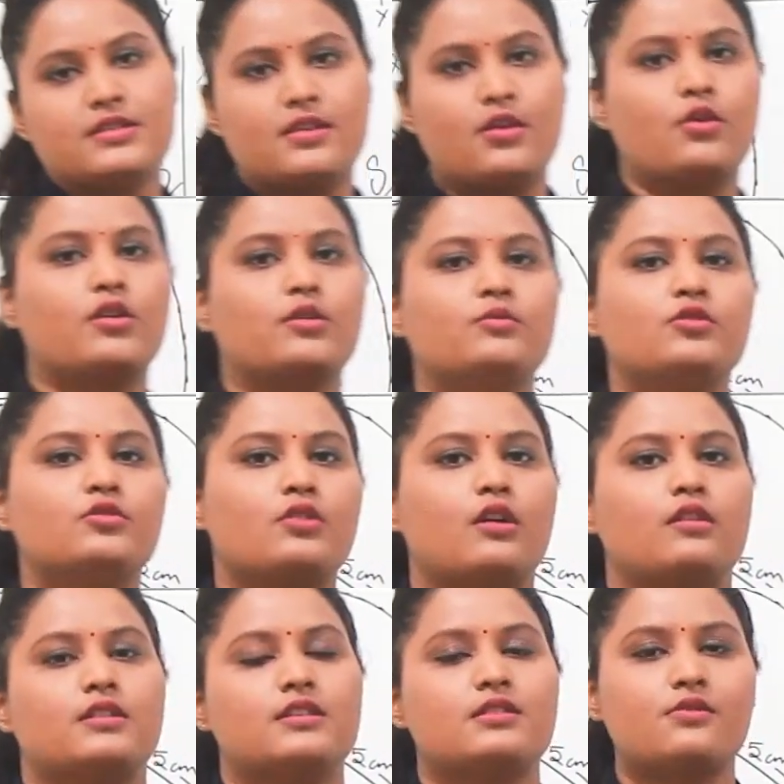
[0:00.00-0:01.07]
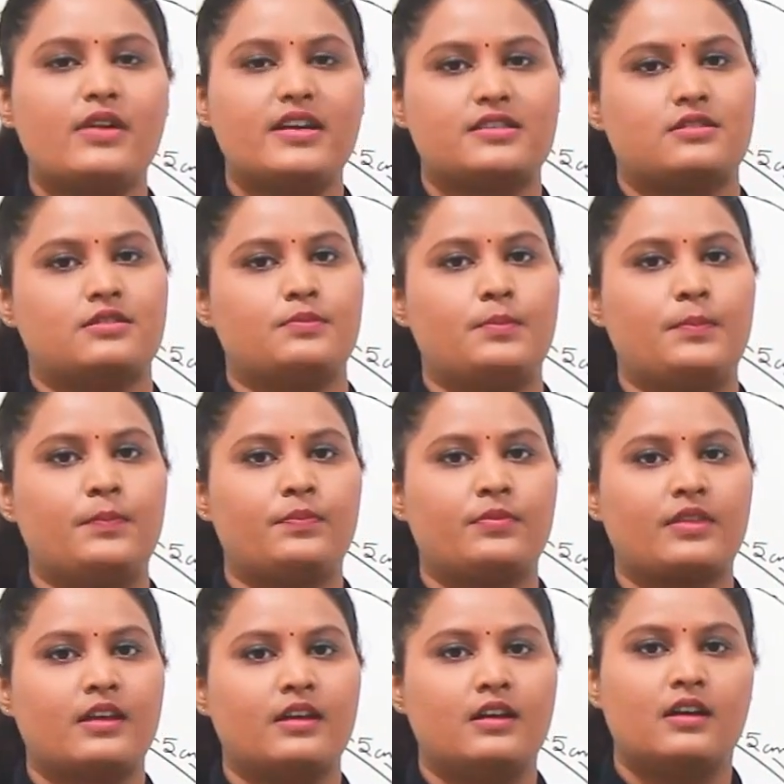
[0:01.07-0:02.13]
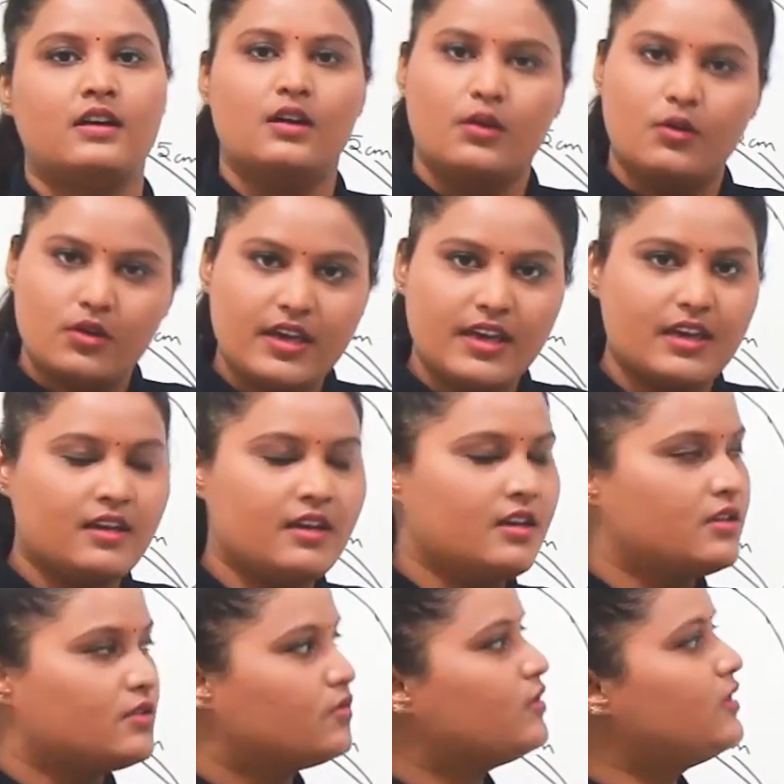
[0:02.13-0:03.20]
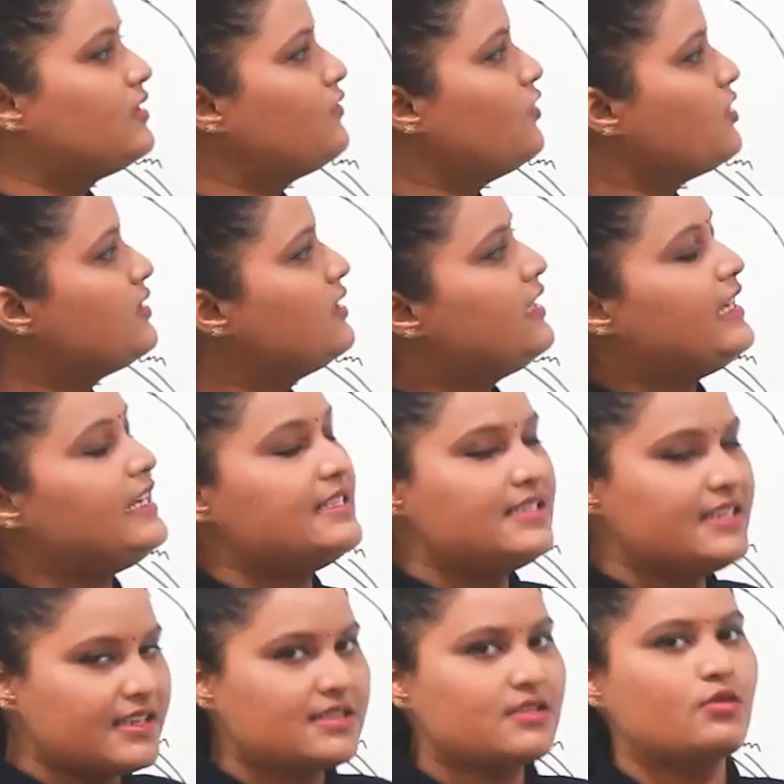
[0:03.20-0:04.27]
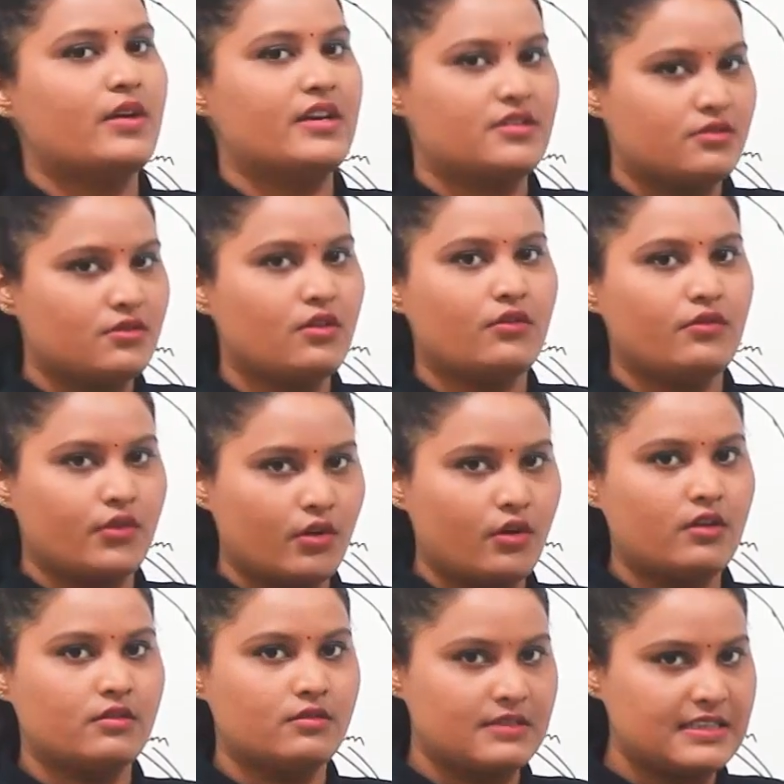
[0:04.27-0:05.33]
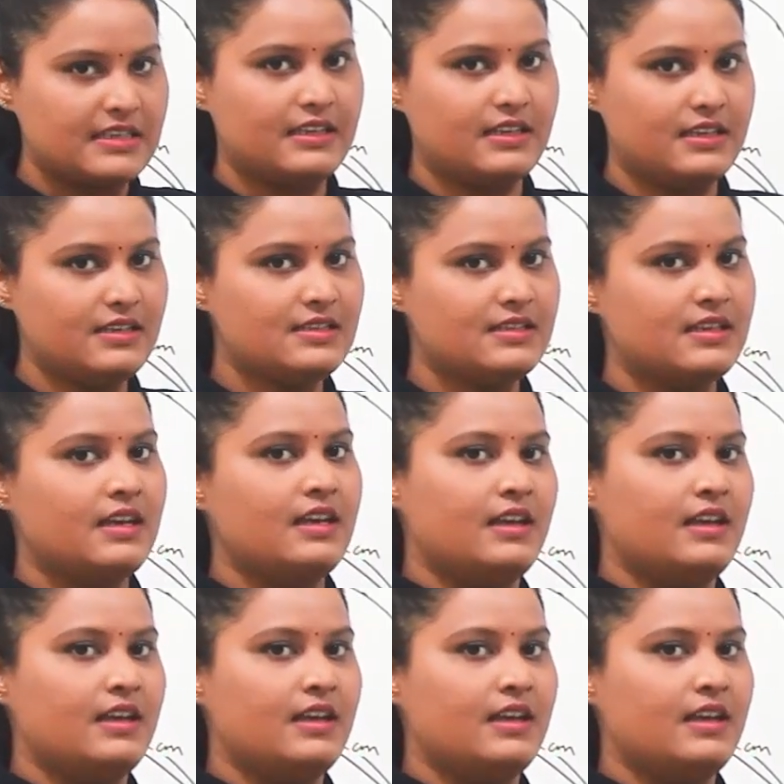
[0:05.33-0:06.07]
theorem to solve this question. Okay, so this was the easiest question of your series.